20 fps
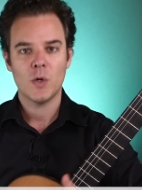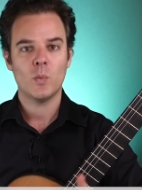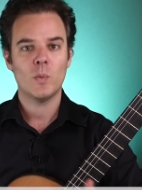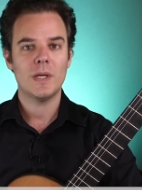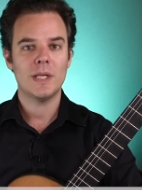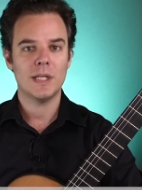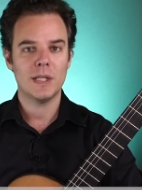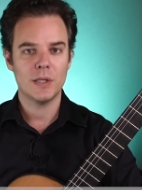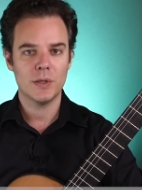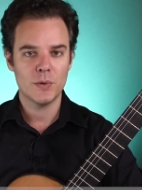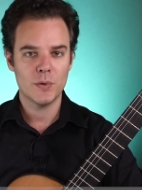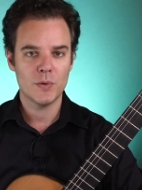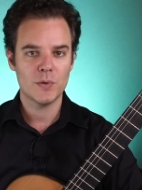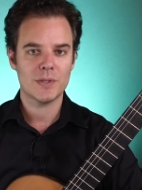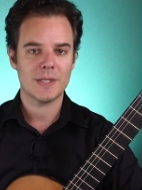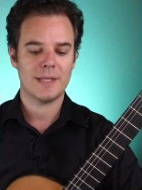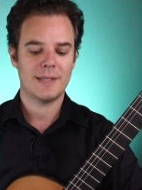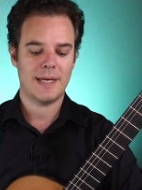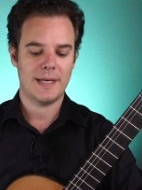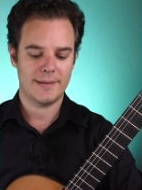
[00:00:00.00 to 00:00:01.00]
we
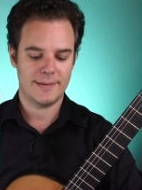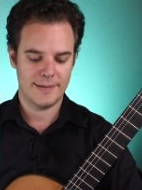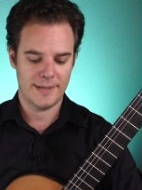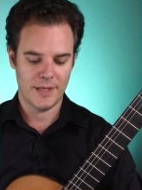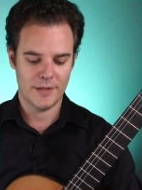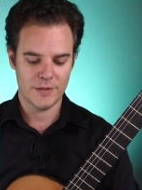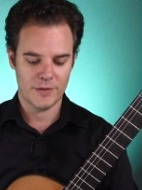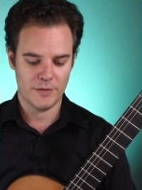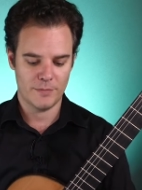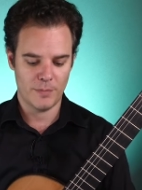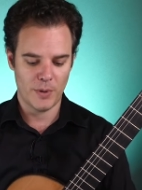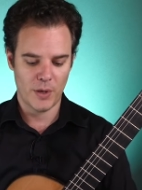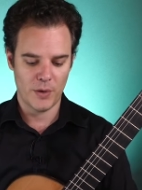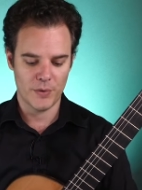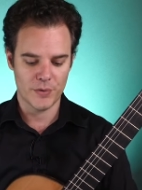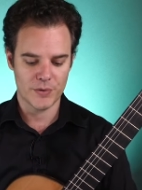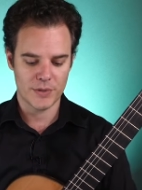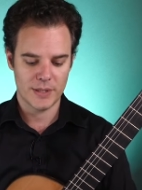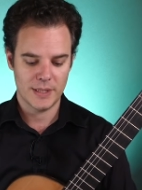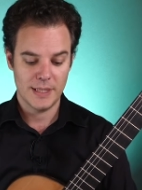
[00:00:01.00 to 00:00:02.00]
lose that sense of
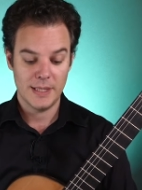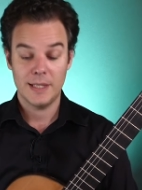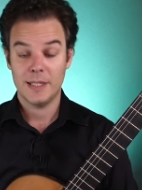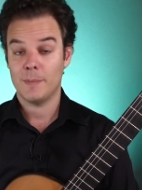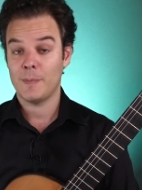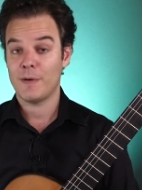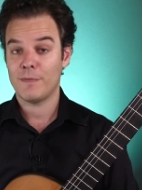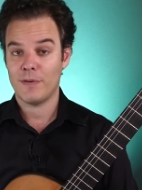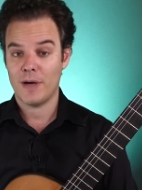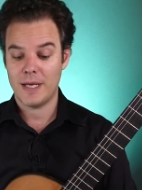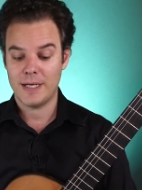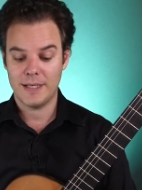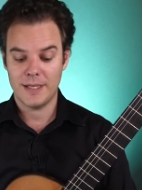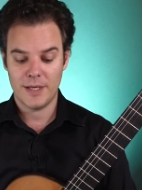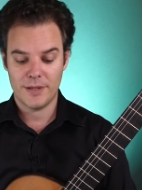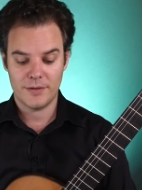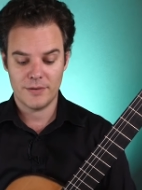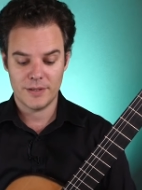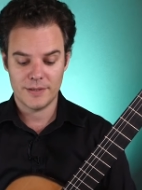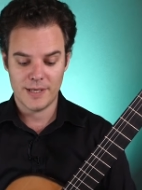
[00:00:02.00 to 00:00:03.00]
pulse. Let me find
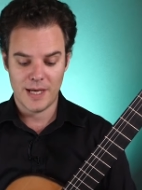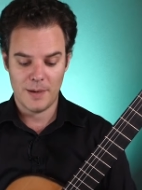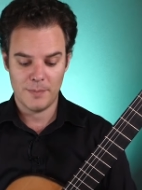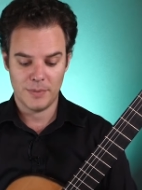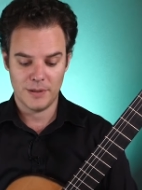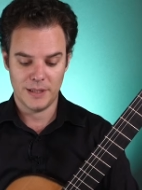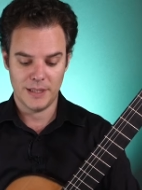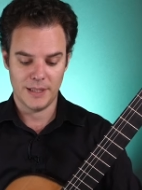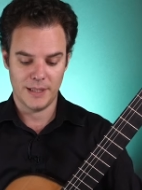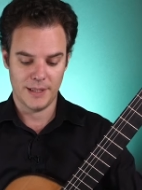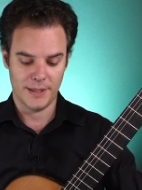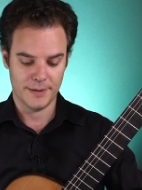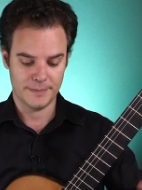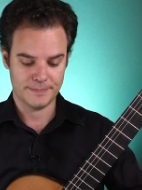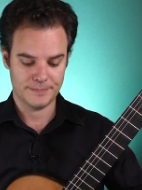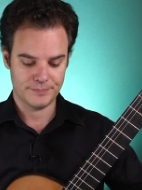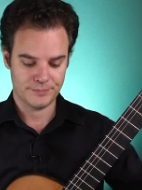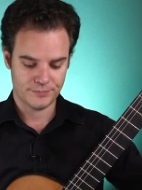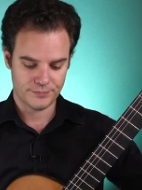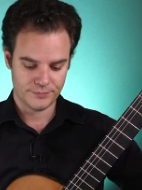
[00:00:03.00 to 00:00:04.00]
another example in here.